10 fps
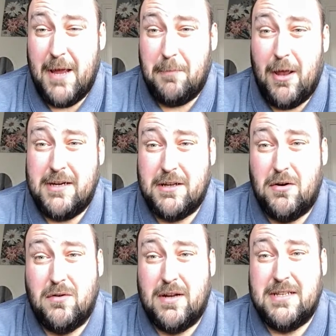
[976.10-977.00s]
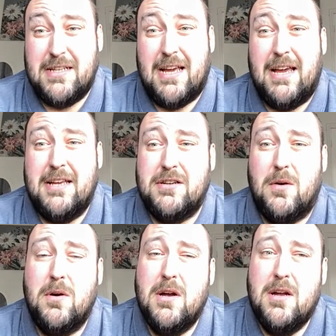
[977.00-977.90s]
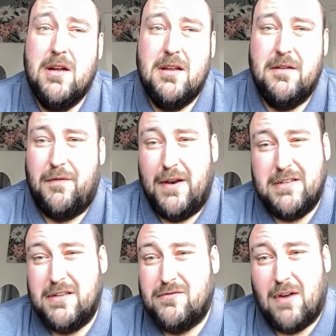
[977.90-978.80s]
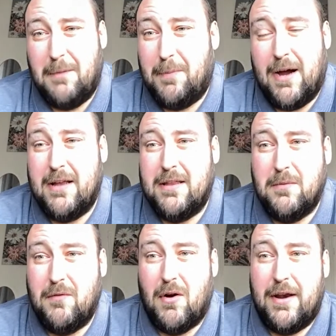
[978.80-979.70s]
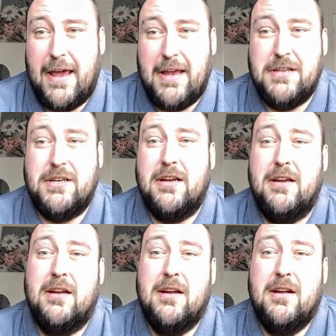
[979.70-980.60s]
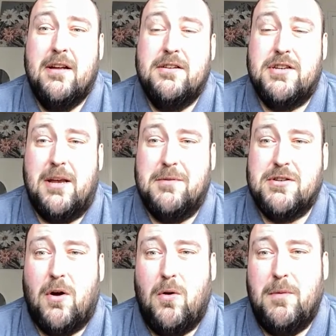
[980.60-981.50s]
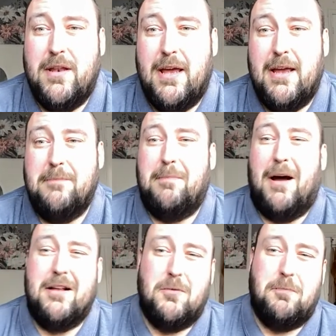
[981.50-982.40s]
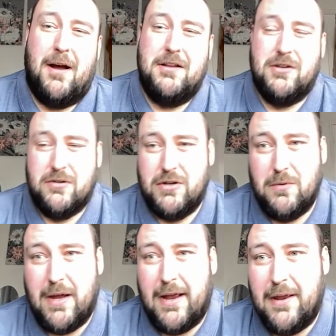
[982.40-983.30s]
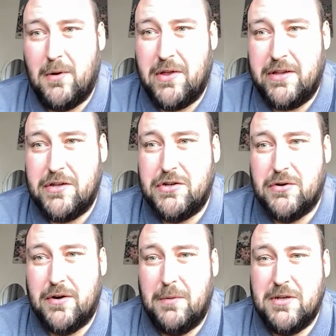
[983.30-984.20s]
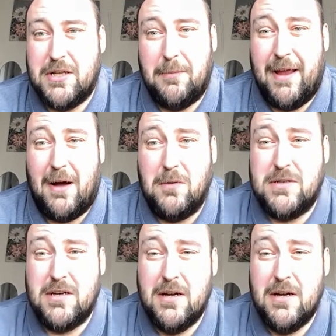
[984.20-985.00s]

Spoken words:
players that are already there. So, for instance, right back, I think we've got an ageing Seamus Coleman there, backed up by a John Joe Kenny, who I think the jury would still be out